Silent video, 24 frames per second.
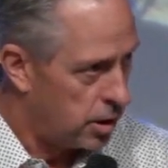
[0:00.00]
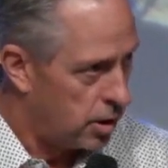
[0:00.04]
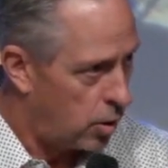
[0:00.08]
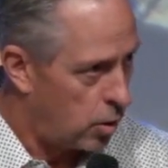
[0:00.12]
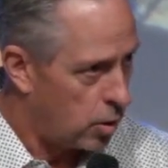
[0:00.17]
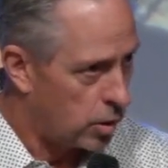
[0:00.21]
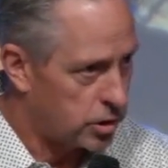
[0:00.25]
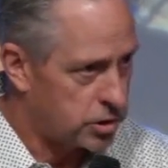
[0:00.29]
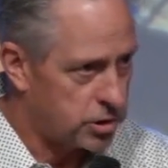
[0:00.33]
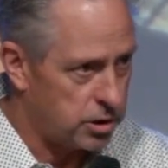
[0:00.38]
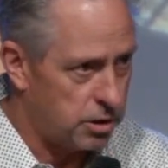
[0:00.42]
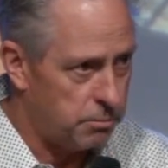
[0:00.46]

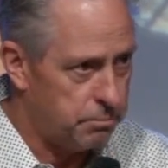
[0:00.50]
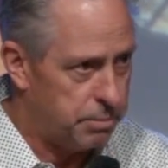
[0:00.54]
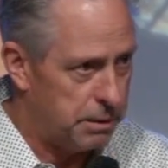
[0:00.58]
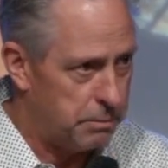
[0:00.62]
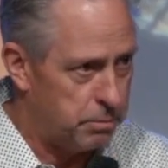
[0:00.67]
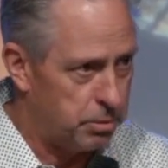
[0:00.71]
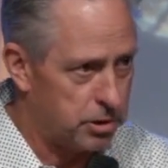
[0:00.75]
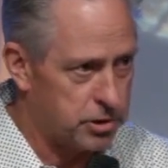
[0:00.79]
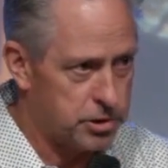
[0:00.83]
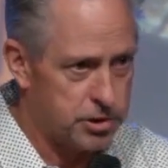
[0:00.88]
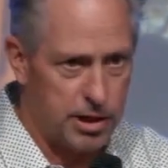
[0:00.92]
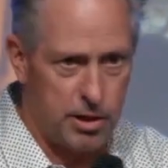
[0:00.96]
Or some
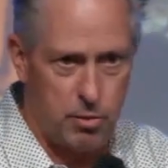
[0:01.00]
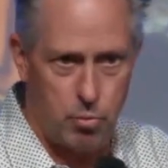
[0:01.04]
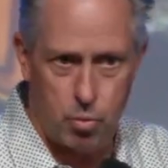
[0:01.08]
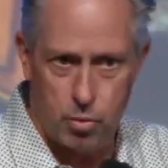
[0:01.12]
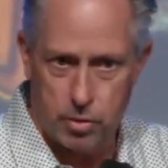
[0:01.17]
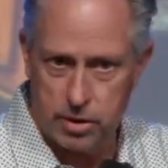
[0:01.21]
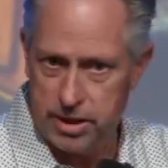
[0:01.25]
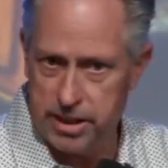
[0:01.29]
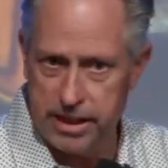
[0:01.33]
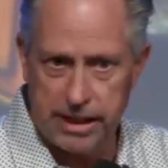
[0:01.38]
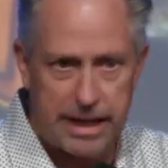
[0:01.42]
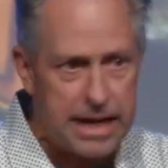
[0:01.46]
people will say,
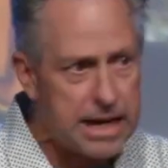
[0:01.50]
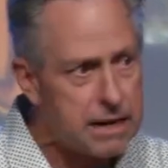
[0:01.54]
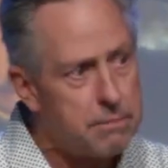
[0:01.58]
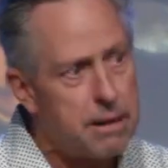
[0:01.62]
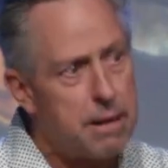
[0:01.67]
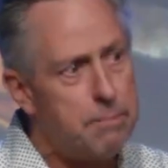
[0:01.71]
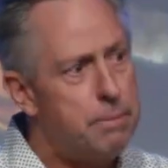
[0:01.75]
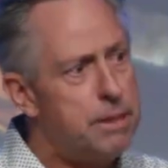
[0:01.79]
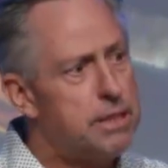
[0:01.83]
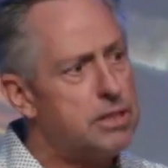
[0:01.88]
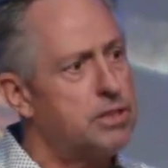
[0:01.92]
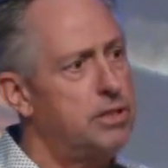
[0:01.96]
well, Get out of
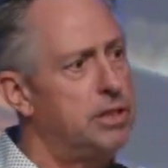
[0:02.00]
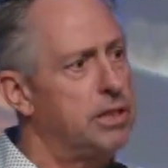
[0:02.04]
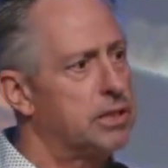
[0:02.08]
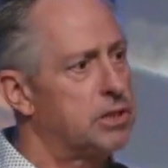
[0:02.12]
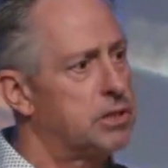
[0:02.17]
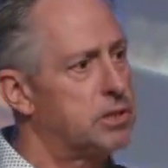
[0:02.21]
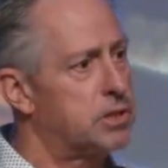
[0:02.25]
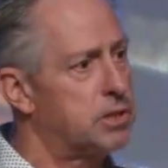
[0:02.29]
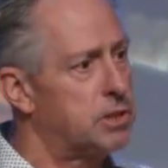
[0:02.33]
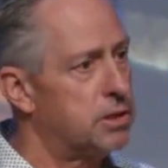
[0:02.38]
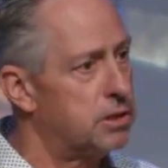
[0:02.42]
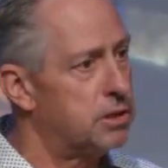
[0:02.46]
my
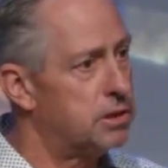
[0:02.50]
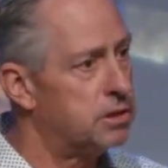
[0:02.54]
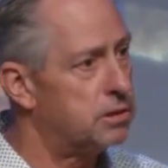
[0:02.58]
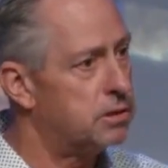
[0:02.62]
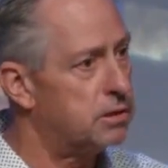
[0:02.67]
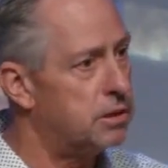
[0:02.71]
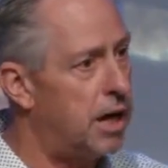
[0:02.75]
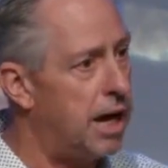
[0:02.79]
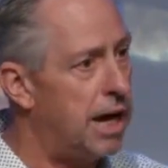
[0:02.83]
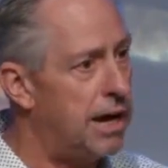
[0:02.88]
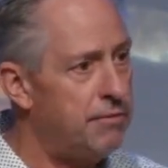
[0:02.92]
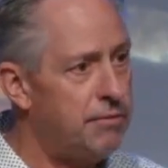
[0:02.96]
business.
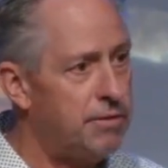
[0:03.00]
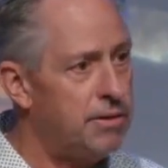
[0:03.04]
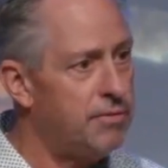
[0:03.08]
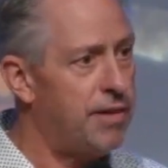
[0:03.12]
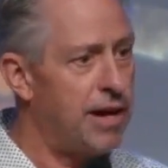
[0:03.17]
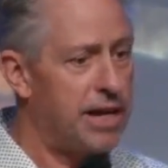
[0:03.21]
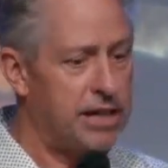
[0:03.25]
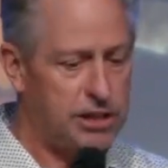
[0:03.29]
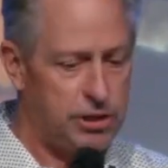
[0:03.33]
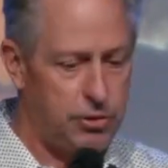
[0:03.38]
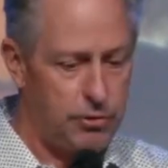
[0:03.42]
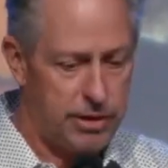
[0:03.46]
I've
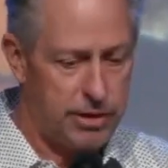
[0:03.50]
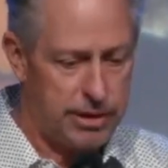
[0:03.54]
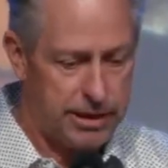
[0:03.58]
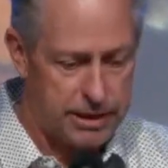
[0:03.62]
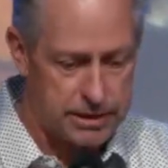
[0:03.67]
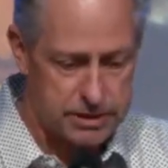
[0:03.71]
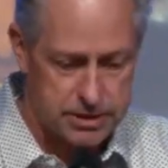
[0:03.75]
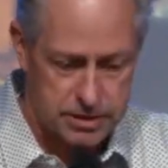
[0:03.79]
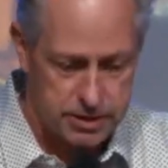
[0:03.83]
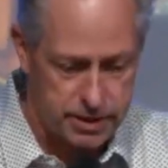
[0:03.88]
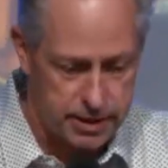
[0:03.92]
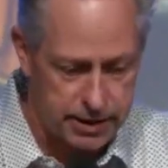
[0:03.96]
invited you in
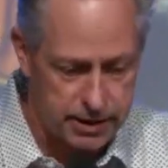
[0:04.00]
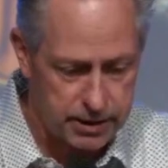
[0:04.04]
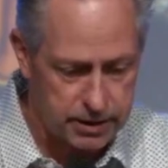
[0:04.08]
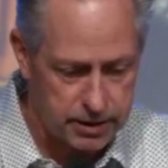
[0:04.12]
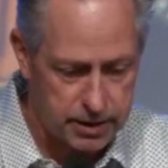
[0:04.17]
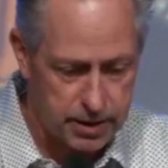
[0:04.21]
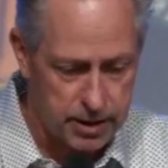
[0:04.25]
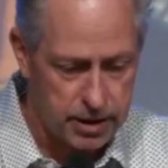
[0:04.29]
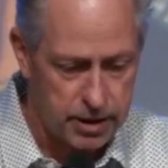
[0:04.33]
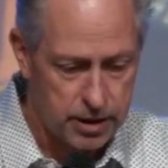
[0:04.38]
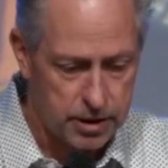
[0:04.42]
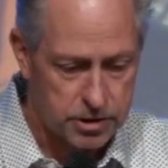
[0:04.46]
here, thing.
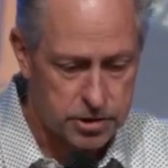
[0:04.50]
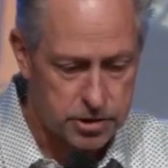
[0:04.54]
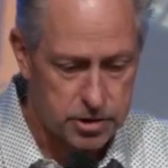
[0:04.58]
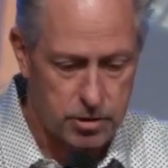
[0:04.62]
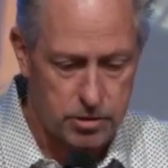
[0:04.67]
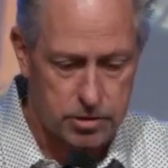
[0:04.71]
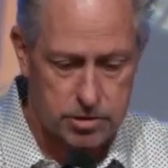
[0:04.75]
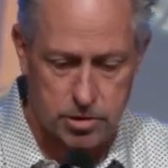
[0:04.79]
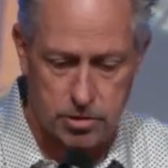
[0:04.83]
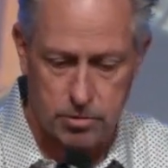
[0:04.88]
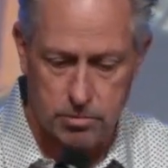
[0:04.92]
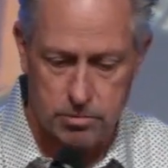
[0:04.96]

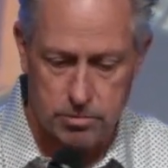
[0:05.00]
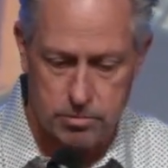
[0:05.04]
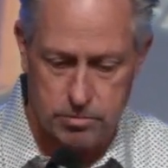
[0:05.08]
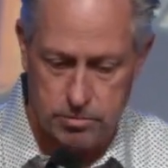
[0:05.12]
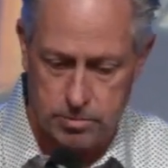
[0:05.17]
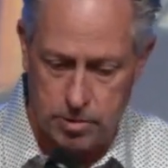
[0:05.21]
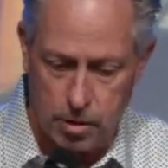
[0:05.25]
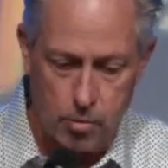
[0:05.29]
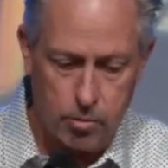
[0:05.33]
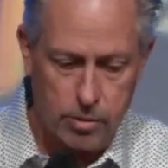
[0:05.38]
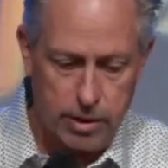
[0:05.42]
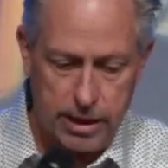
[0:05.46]
So, so
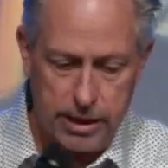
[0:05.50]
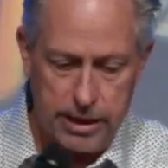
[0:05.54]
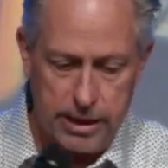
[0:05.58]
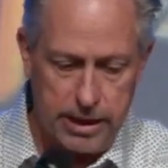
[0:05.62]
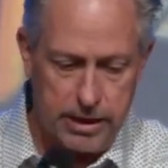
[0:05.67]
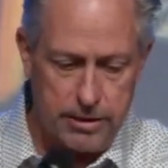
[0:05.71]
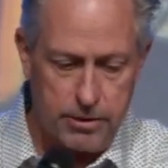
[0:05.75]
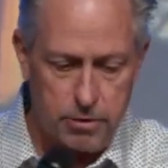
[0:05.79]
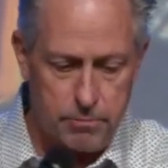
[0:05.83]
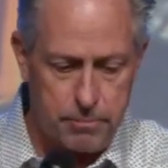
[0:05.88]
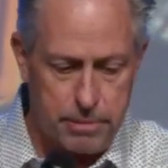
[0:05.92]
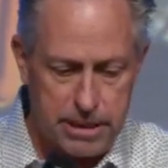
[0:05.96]
don't get
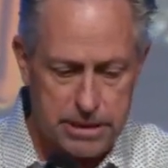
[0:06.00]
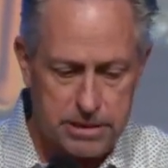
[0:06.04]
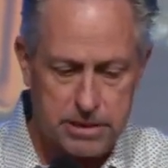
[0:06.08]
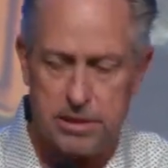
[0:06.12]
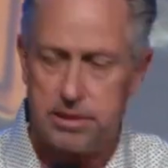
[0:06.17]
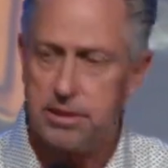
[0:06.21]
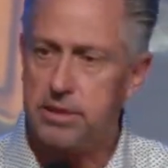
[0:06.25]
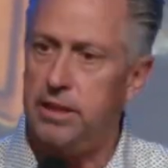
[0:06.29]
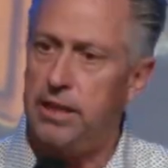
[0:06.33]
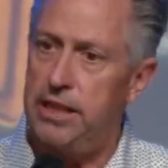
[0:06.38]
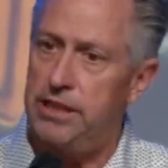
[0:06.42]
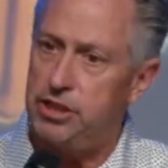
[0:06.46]
in their
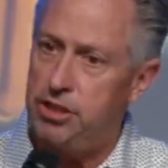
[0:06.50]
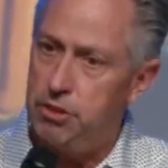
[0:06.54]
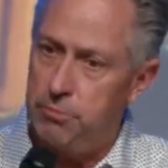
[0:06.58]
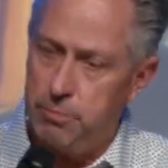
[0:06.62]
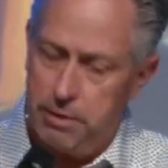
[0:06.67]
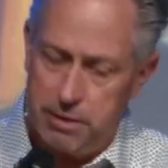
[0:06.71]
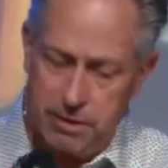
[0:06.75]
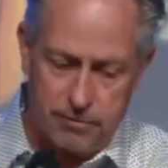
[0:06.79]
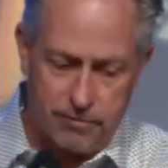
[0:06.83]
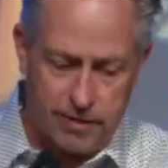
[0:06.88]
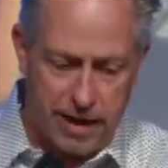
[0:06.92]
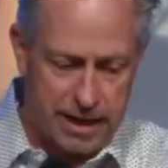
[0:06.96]
business unless you've
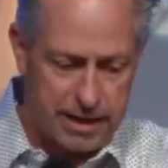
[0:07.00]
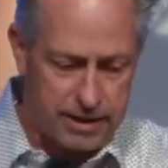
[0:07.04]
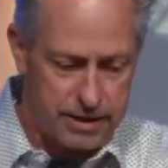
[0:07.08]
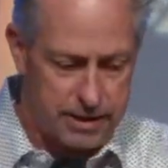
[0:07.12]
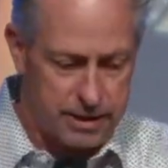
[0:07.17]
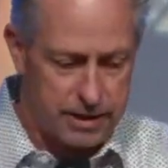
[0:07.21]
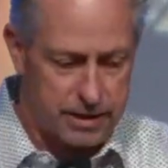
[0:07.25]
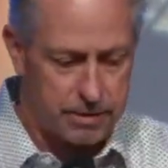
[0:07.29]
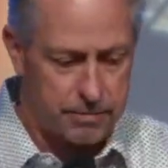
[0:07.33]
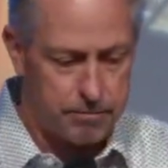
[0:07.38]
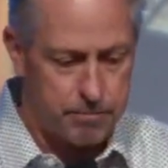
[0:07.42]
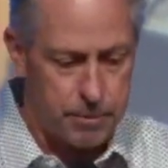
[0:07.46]
been invited
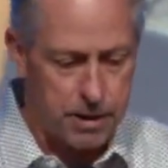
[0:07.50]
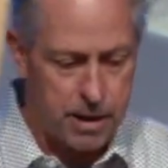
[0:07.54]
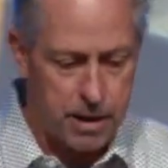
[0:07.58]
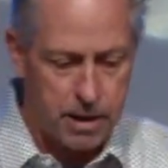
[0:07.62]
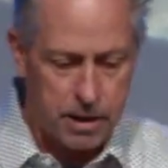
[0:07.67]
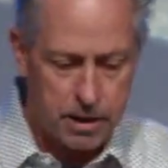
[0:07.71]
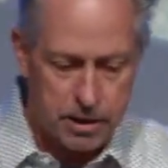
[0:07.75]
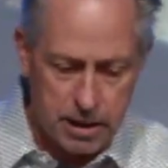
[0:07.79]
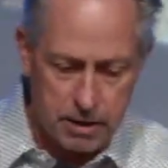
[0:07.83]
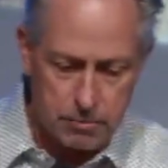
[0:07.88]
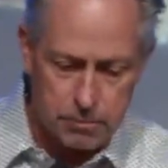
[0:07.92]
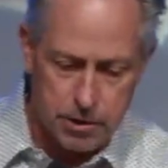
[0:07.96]
in.
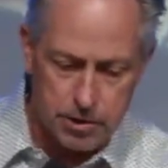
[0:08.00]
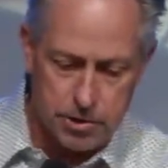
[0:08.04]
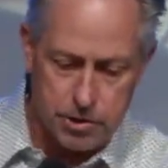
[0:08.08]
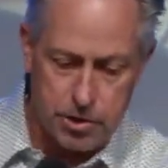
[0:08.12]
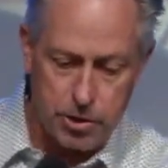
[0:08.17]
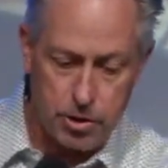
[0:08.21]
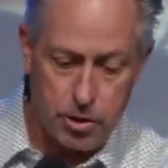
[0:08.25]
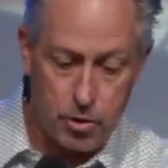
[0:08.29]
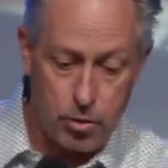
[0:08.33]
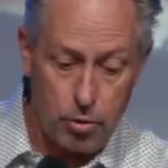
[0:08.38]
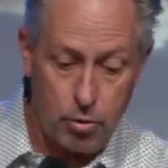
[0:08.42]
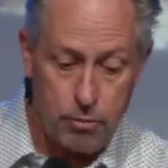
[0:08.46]
Number
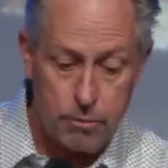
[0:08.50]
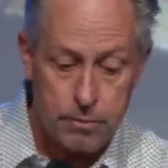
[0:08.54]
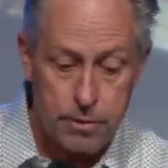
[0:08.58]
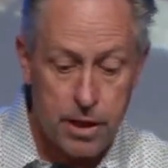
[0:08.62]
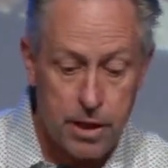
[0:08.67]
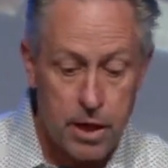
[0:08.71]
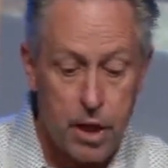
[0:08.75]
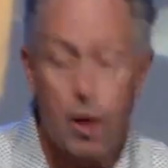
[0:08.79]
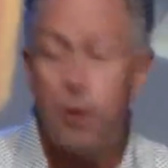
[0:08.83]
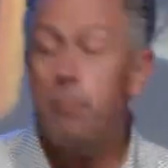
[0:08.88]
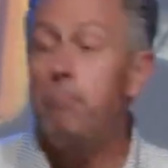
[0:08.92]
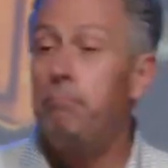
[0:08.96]
two,
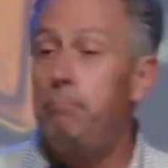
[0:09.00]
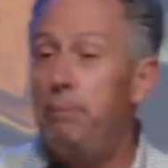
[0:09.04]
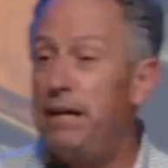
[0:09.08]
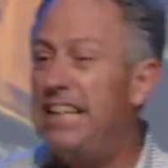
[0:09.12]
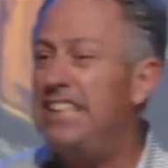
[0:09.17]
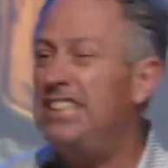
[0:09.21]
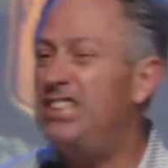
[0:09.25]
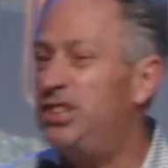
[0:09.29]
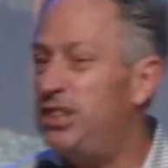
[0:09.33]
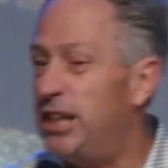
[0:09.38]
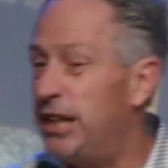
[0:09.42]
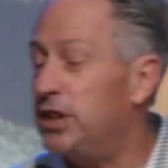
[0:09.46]

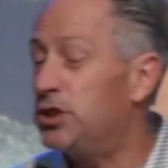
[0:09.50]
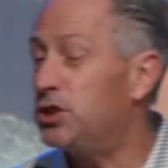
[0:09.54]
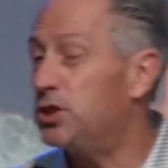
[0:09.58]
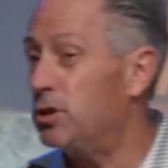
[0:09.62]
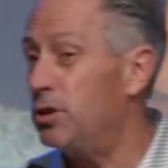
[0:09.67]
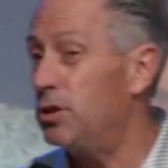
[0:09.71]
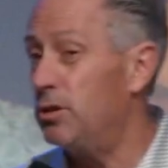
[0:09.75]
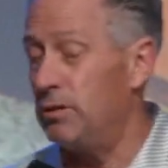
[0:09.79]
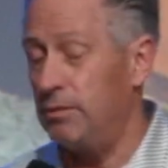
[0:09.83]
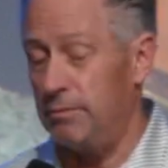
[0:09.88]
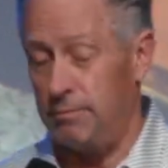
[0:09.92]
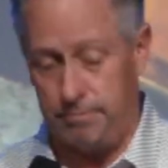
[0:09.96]
be
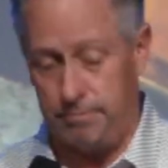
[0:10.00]
gentle.